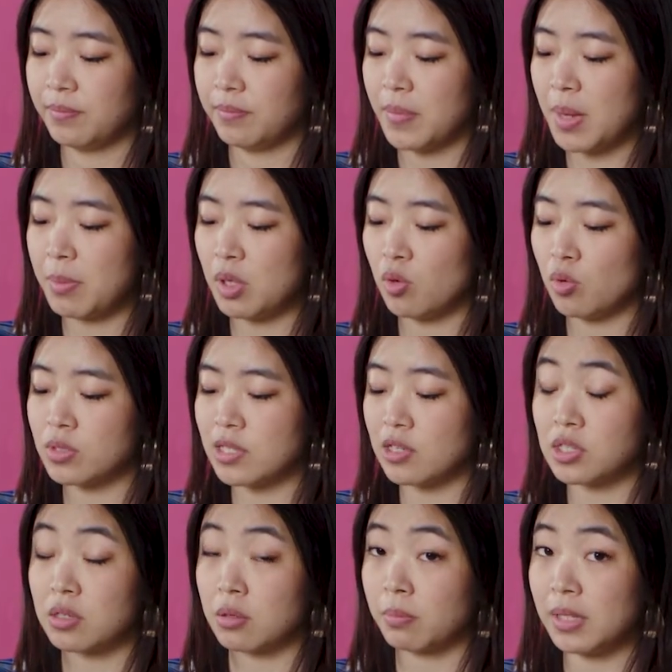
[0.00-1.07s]
Maybe yours
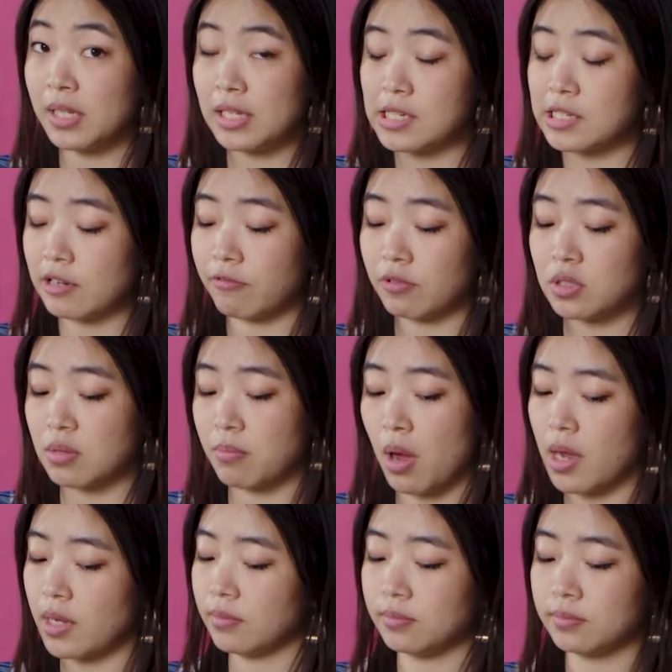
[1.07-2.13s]
looks completely different to
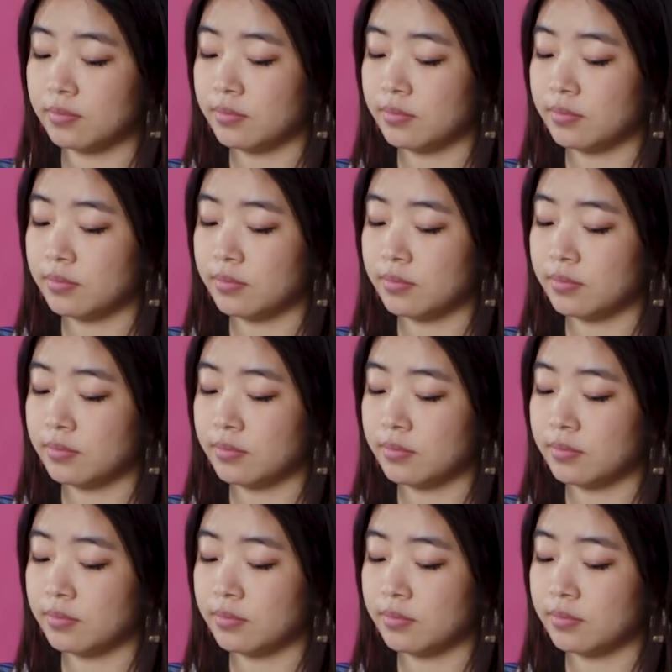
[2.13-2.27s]
mine.